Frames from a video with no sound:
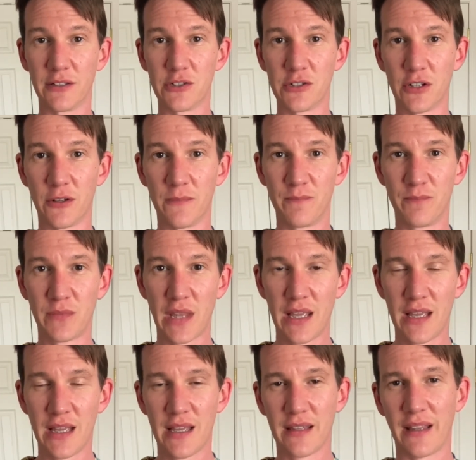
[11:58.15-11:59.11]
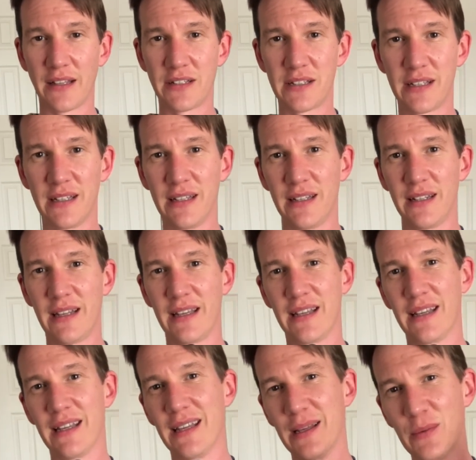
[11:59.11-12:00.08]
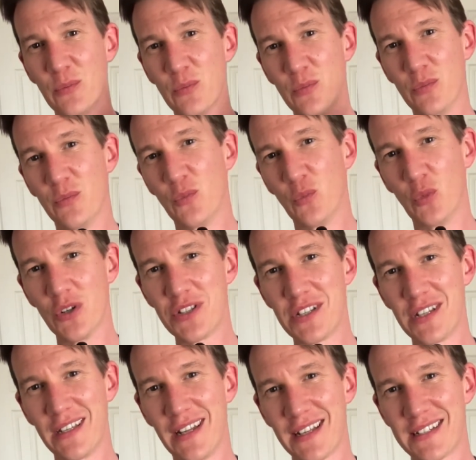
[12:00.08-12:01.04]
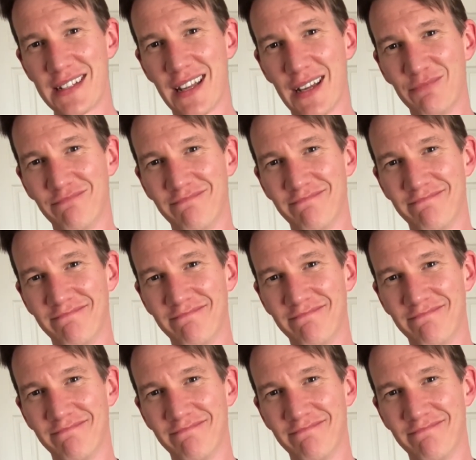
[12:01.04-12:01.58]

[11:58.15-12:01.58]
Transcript: So thanks again, and we'll see you next time.